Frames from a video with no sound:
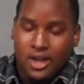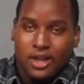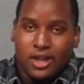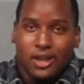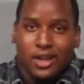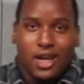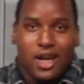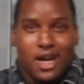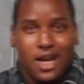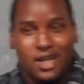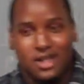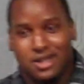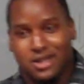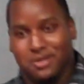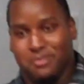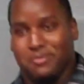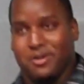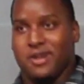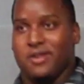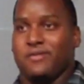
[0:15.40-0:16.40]
The
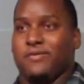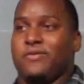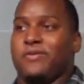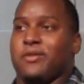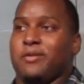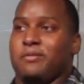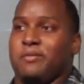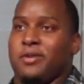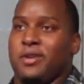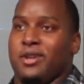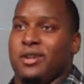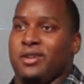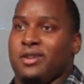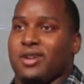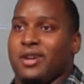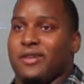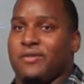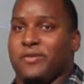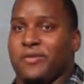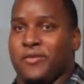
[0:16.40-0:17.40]
last month for me,
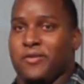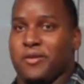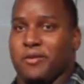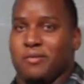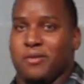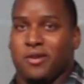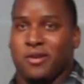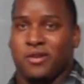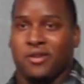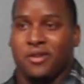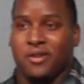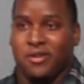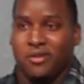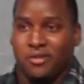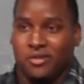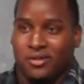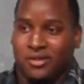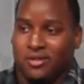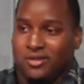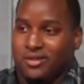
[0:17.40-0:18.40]
like for football, you know,
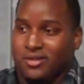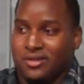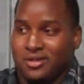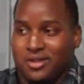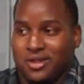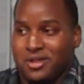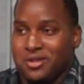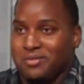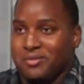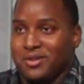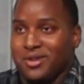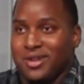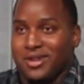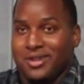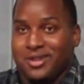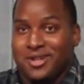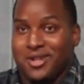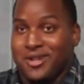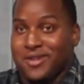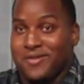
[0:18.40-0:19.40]
it's just been like
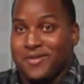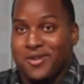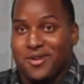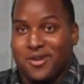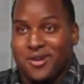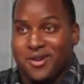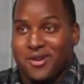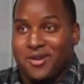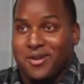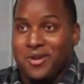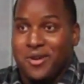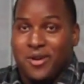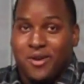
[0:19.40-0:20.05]
tough, hard,